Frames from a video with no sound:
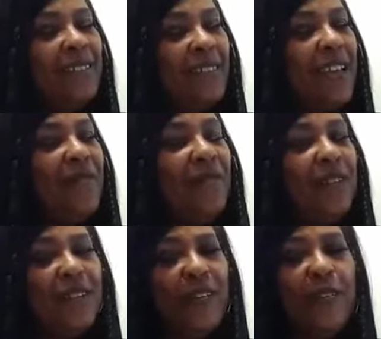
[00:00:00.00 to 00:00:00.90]

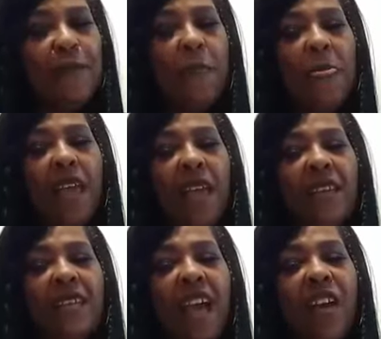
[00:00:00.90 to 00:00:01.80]
Definitely.
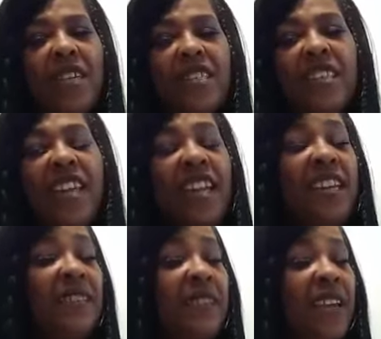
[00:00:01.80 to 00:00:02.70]
Now, is it
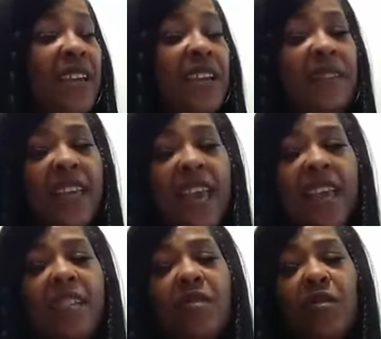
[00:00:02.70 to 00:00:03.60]
anything
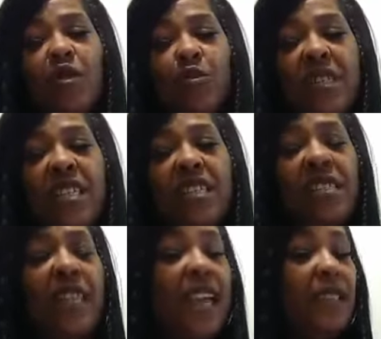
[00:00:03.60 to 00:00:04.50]
that you
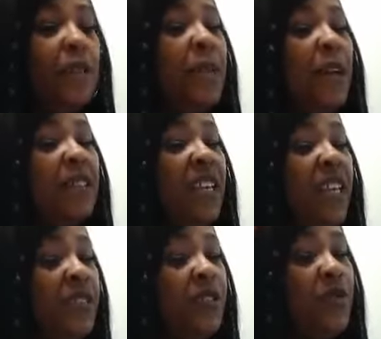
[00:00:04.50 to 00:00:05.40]
disliked about the
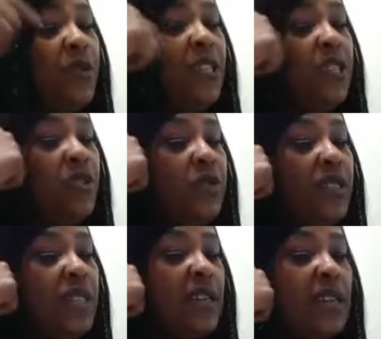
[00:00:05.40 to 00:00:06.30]
industry that you could
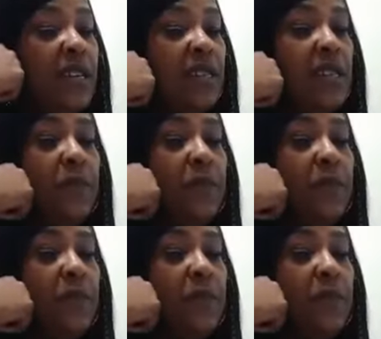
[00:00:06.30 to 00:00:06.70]
tell us?